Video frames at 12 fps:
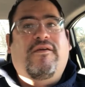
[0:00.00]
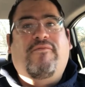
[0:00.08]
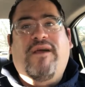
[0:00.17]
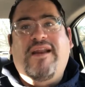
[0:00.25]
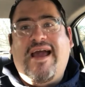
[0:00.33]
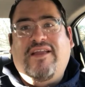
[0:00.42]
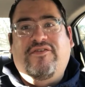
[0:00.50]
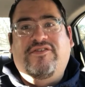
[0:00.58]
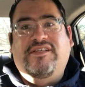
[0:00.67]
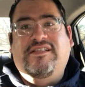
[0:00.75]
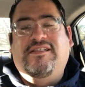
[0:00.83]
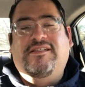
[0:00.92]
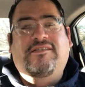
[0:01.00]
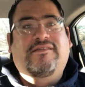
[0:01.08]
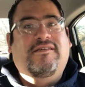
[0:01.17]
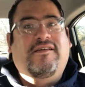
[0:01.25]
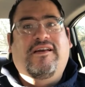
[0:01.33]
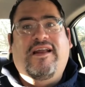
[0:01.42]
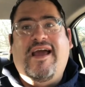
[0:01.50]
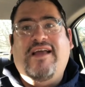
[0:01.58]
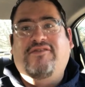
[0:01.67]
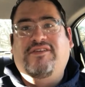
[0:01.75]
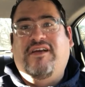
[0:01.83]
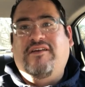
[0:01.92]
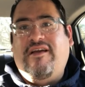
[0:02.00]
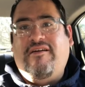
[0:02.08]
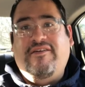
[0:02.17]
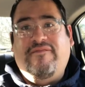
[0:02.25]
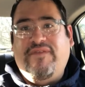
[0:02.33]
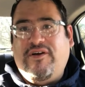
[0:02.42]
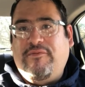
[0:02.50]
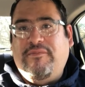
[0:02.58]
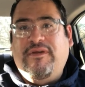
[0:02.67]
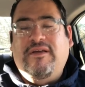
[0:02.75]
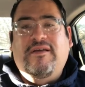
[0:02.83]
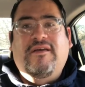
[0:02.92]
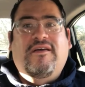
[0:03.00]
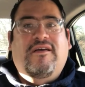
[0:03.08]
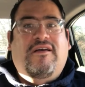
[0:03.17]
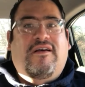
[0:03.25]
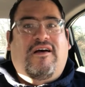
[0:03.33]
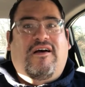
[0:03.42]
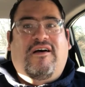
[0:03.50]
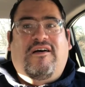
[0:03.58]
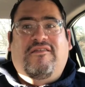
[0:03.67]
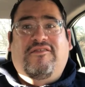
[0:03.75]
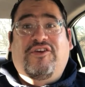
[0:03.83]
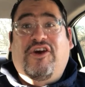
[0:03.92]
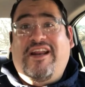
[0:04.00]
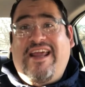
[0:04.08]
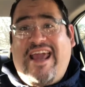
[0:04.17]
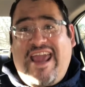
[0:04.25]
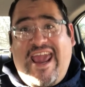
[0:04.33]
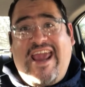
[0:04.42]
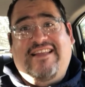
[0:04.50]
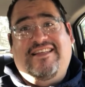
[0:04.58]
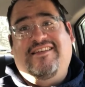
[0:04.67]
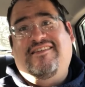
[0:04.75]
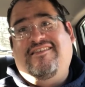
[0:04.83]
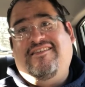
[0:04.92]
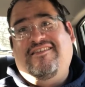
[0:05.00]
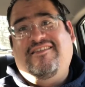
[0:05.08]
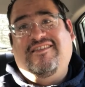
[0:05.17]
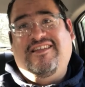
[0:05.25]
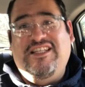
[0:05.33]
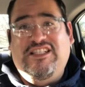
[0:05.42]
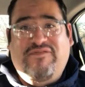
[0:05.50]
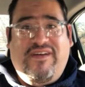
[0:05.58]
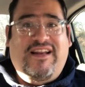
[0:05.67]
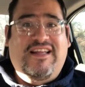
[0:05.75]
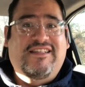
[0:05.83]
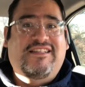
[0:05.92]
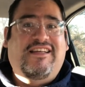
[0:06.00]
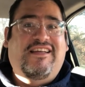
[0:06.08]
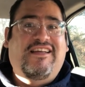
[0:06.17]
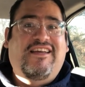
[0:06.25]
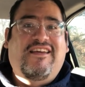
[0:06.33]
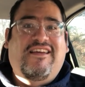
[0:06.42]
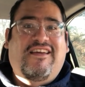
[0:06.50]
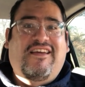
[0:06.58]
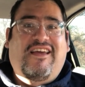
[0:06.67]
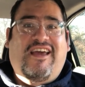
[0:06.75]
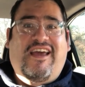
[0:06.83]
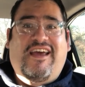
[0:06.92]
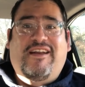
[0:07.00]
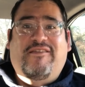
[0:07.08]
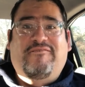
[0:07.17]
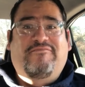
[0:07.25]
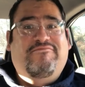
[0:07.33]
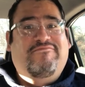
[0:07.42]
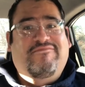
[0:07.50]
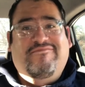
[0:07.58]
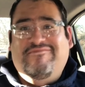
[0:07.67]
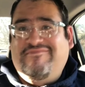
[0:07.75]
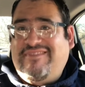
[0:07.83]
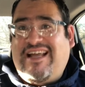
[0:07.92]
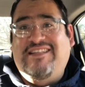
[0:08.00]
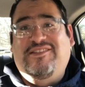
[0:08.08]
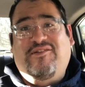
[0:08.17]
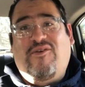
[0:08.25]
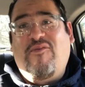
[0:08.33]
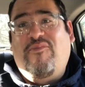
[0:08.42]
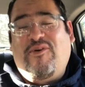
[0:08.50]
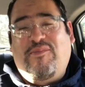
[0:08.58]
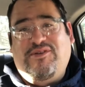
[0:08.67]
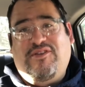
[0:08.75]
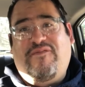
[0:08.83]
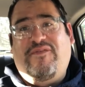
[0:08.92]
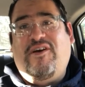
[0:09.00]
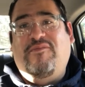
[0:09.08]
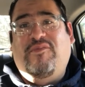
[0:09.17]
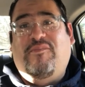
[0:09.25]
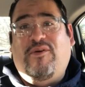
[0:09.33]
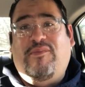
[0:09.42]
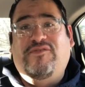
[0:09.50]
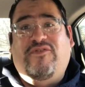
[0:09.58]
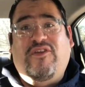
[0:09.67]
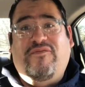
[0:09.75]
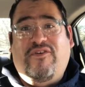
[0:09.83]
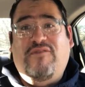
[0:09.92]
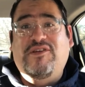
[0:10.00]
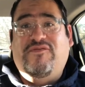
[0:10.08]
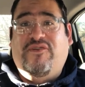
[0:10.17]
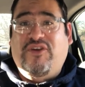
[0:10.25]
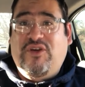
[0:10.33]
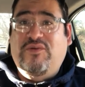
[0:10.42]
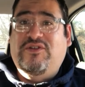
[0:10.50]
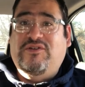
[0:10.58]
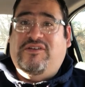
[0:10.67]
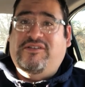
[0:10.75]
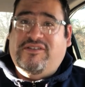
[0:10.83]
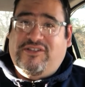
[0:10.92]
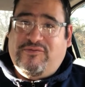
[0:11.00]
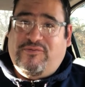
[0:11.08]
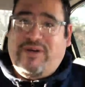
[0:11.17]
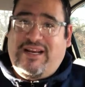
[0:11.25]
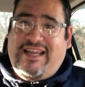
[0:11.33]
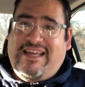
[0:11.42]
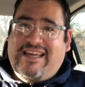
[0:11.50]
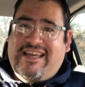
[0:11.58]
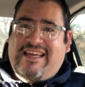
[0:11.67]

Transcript: Great actresses and actors out there in the film. You're going to hate these villains. And that's the whole purpose of the film. The purpose for the film is for you to really